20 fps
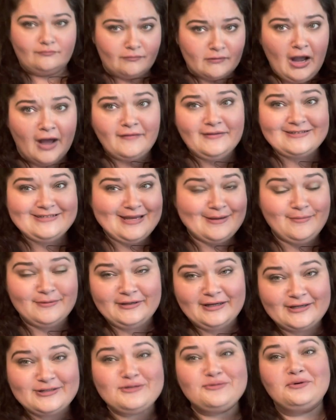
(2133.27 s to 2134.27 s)
on the table
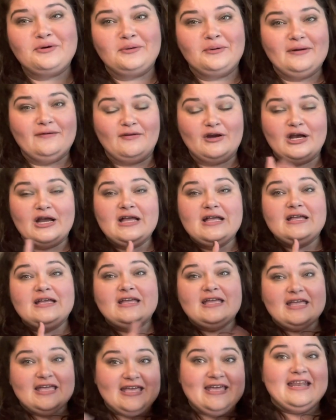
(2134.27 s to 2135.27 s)
next to it or whatever,
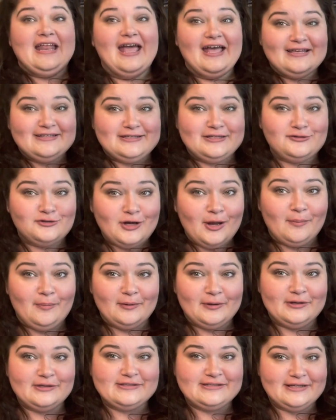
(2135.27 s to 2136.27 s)
it has a
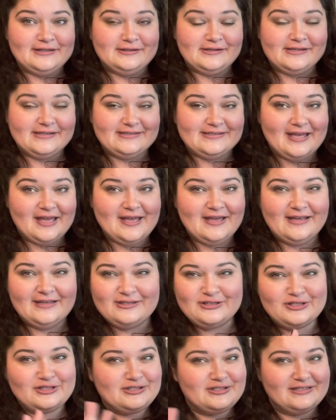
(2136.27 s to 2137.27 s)
tropical Skittle scent. It's
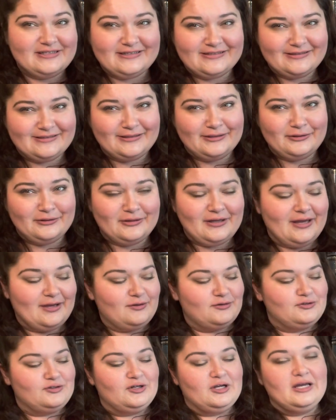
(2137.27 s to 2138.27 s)
just this little
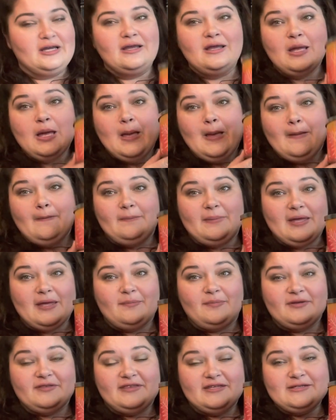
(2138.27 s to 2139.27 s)
extra bit,
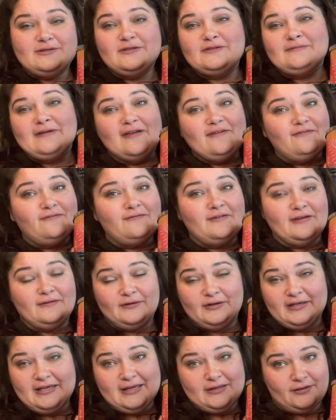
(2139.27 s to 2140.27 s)
but this was my
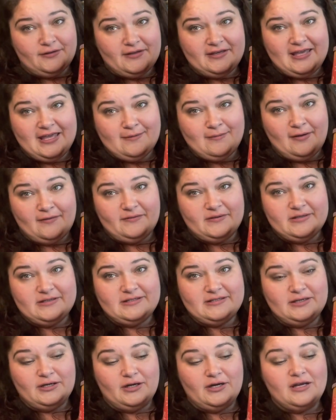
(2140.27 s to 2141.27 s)
favorite candle that came out
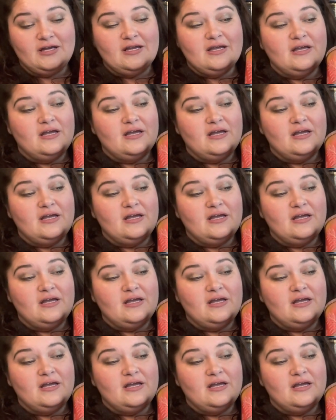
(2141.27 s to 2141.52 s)
this year.